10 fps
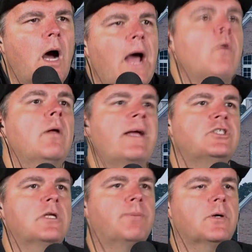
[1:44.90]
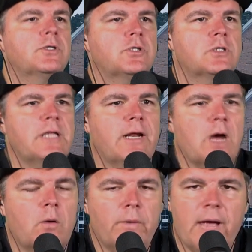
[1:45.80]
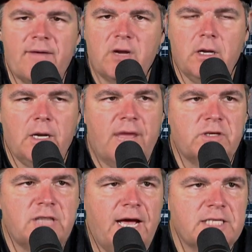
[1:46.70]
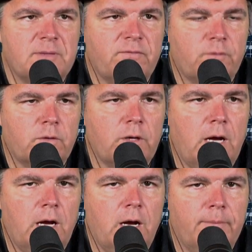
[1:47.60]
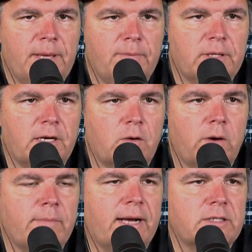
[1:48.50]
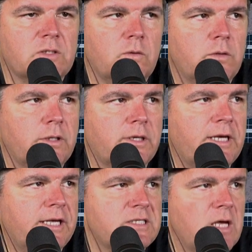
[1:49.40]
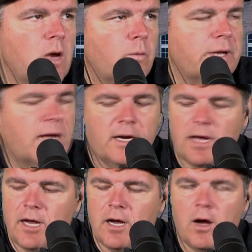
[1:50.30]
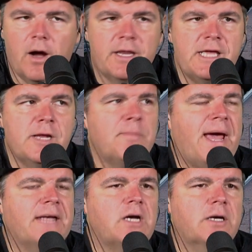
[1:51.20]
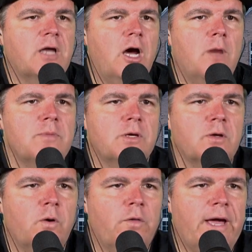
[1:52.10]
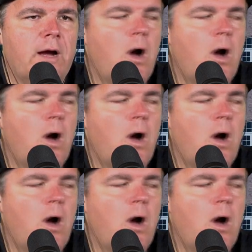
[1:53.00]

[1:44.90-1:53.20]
I will mention the pearl shirts later on. We have a little advertisement for people that are going back to school, your kids. We got on ianbagg.com. You can go there.